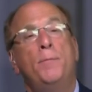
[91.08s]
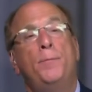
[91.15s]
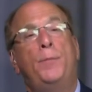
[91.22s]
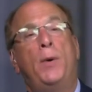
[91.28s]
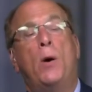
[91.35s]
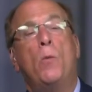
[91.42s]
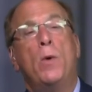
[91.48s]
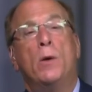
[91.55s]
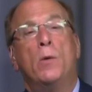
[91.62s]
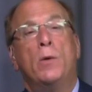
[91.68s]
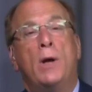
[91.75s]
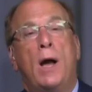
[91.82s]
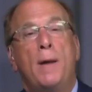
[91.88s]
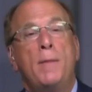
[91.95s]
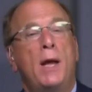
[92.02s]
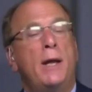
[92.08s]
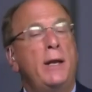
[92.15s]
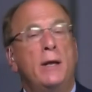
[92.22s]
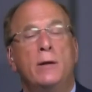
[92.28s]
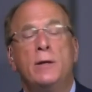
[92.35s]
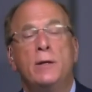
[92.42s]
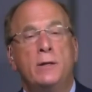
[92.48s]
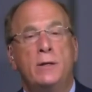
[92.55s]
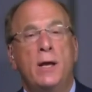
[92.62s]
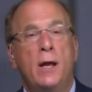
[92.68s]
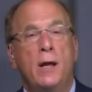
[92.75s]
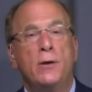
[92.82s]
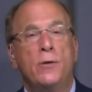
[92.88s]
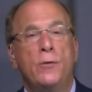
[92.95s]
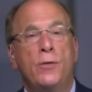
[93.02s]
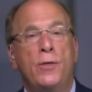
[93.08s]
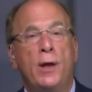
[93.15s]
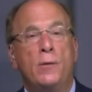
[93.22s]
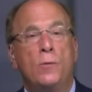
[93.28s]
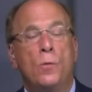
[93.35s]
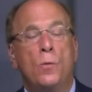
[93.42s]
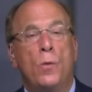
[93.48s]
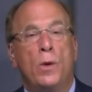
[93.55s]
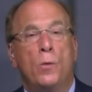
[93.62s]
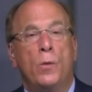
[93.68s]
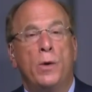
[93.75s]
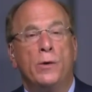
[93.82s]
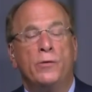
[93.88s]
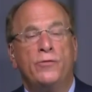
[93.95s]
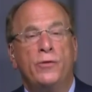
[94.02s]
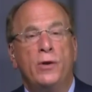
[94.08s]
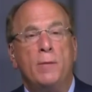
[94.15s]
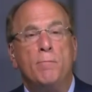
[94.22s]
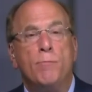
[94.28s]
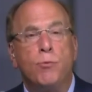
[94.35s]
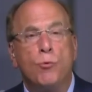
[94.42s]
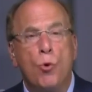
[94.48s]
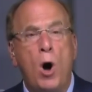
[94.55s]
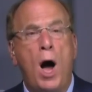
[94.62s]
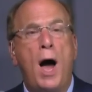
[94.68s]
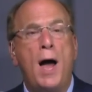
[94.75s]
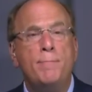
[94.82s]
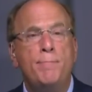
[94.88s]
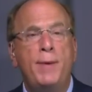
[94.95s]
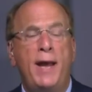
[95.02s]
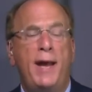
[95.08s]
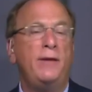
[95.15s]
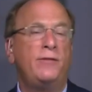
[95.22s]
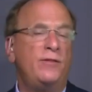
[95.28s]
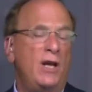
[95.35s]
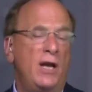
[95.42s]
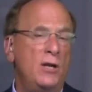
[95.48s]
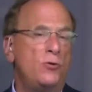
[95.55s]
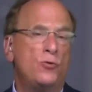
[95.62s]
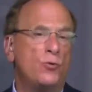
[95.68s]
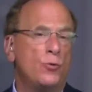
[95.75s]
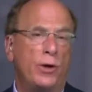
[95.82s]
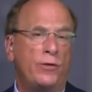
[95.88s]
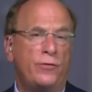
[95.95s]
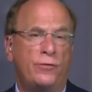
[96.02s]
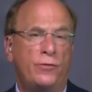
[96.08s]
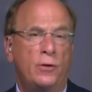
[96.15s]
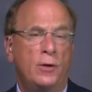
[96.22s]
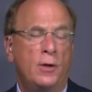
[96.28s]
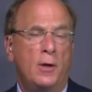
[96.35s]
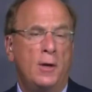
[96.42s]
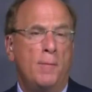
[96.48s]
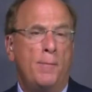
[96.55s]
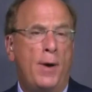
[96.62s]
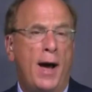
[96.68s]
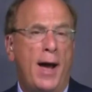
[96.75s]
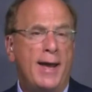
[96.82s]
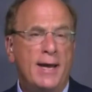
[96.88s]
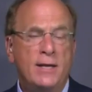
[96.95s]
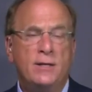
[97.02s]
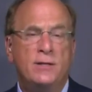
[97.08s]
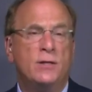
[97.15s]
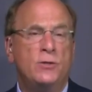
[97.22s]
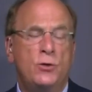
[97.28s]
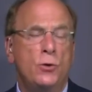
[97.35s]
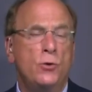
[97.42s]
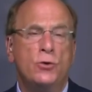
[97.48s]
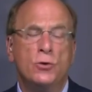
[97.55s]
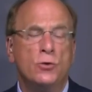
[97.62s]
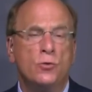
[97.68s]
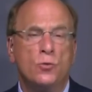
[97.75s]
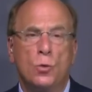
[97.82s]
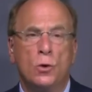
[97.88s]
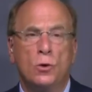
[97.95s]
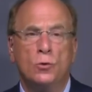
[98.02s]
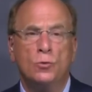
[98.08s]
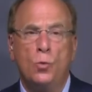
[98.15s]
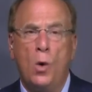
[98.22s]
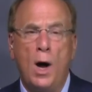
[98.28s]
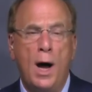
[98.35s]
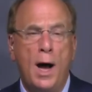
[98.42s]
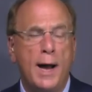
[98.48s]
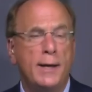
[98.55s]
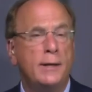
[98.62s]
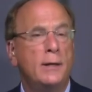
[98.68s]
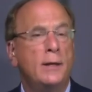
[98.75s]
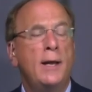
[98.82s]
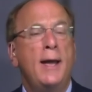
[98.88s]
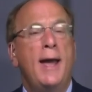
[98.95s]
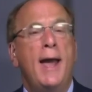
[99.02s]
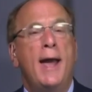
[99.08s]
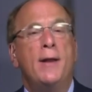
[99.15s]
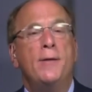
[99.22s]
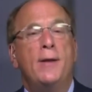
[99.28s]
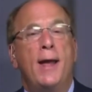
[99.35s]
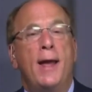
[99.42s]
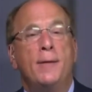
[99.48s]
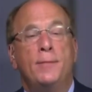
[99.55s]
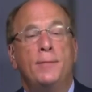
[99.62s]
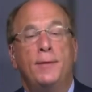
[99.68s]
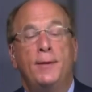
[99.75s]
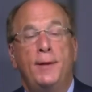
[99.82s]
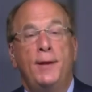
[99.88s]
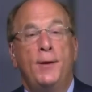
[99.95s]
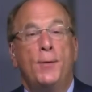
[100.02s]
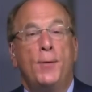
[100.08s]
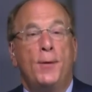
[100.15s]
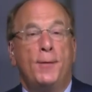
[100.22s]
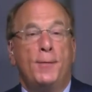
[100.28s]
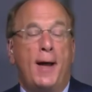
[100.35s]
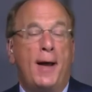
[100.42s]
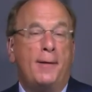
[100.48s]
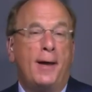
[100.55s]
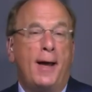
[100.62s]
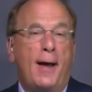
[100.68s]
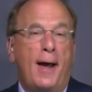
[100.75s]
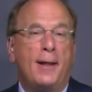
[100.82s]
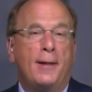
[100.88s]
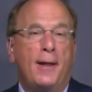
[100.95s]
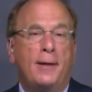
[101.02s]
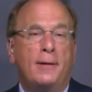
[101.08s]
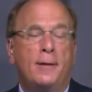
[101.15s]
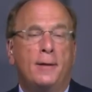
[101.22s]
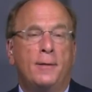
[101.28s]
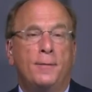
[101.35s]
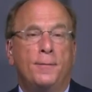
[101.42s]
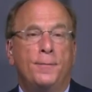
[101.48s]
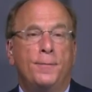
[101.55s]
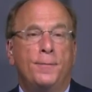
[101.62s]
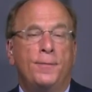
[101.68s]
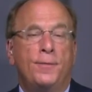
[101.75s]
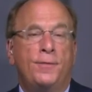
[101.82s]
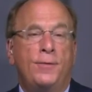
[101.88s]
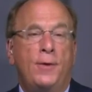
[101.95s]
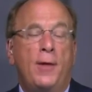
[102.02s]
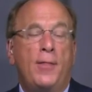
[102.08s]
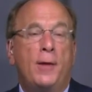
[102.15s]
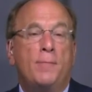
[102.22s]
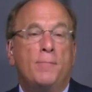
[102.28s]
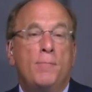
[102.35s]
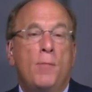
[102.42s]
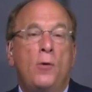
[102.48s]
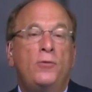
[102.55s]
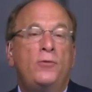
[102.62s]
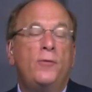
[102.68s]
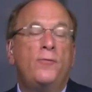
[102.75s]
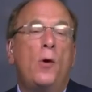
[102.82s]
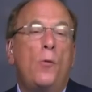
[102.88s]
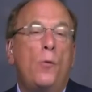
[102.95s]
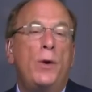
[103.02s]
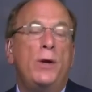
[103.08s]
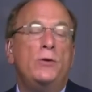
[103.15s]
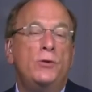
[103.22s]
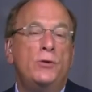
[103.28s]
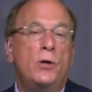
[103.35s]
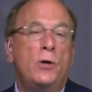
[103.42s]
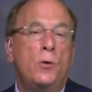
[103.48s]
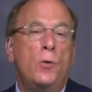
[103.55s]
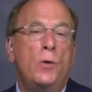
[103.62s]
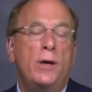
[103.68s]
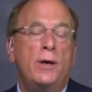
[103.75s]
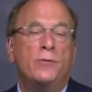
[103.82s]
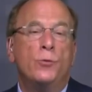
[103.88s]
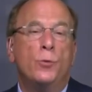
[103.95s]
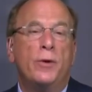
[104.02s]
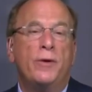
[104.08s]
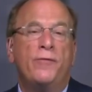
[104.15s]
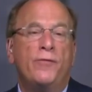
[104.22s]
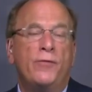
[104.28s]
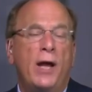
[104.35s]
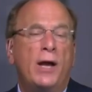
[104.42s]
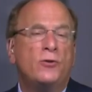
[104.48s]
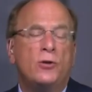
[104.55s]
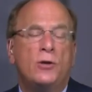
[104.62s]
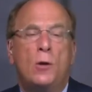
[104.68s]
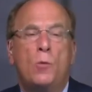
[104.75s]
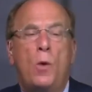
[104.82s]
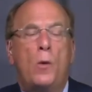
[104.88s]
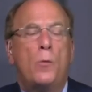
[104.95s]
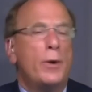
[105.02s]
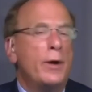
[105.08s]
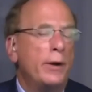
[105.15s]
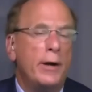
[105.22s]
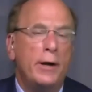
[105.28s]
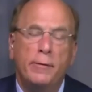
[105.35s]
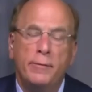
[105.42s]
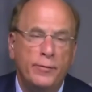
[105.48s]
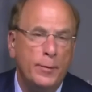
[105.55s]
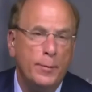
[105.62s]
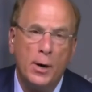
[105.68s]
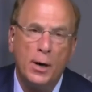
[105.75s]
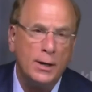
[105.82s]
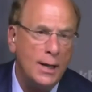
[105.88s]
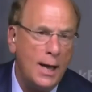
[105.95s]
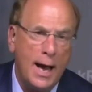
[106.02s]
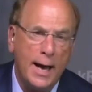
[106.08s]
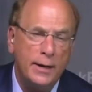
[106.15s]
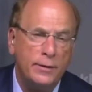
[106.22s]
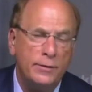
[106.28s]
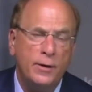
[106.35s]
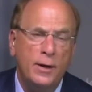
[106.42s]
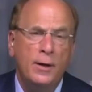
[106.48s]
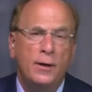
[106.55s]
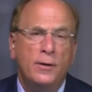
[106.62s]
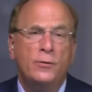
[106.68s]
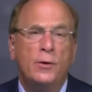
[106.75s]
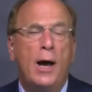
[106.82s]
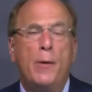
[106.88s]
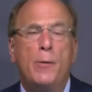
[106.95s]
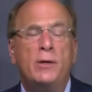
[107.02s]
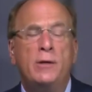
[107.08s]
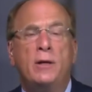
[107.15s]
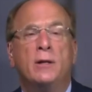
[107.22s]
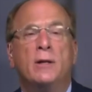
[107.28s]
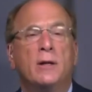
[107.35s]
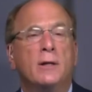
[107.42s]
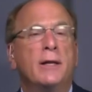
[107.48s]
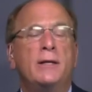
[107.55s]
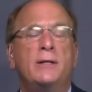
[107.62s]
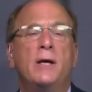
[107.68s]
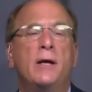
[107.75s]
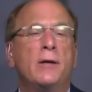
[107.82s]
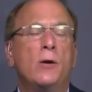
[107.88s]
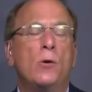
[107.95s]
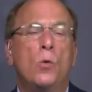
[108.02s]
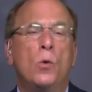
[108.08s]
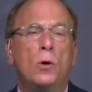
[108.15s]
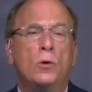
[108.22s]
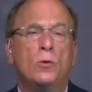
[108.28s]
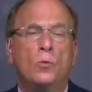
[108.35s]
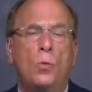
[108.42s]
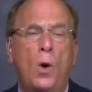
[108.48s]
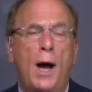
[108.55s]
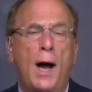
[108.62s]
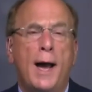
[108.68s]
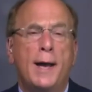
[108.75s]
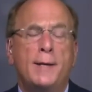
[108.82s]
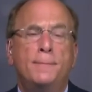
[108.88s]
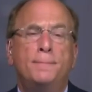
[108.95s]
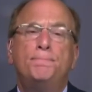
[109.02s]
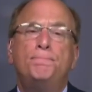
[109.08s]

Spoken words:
But I'm not here to tell you that we are seeing broad-based interest by institutions worldwide. And you know, I like the say that most of what we do is a reflection of what we are hearing from our clients. So I would tell you worldwide.